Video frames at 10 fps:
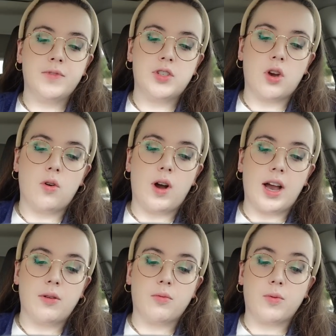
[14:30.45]
so
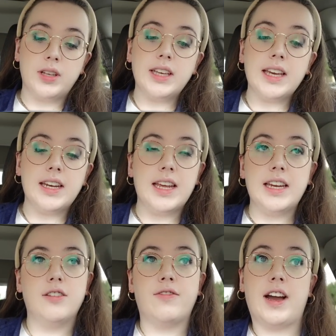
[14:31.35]
I really
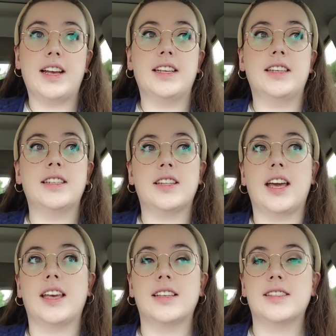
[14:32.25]
need to find
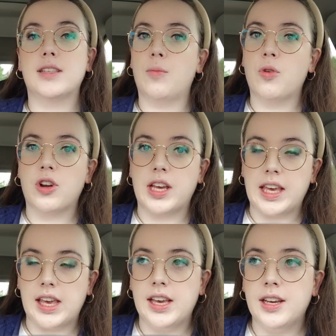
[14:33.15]
like somewhere to
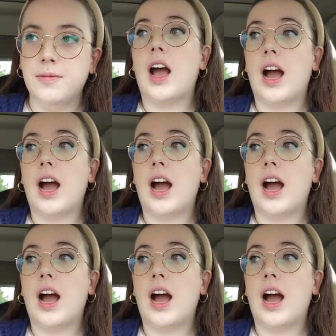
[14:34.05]
eat.